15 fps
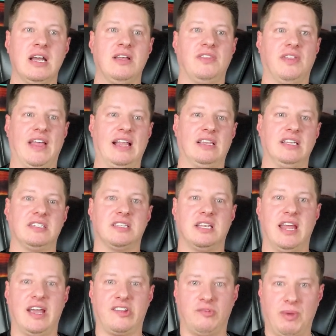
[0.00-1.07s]
then that leads the
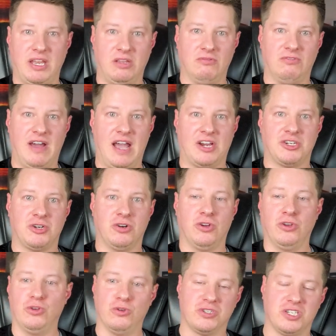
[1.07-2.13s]
next manufacturer who
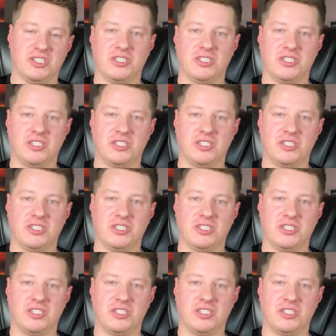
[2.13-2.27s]
uses